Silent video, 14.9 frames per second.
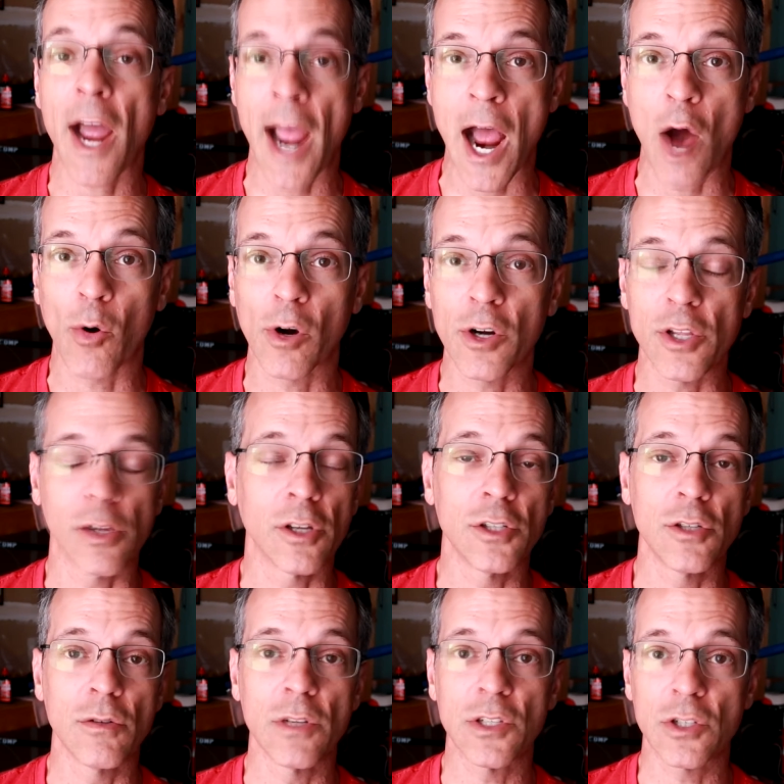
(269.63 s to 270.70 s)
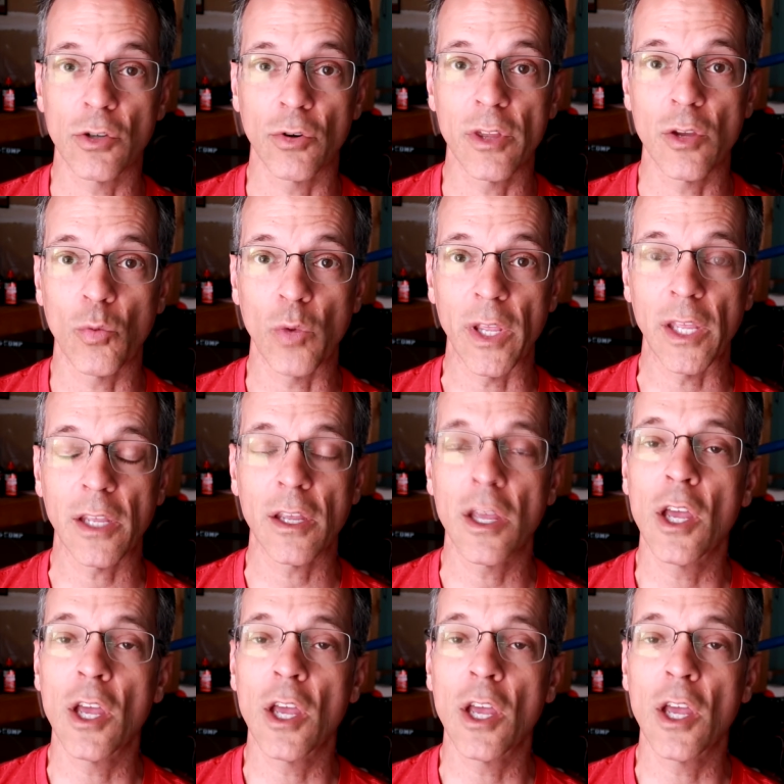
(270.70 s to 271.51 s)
hour, you could do this during the week,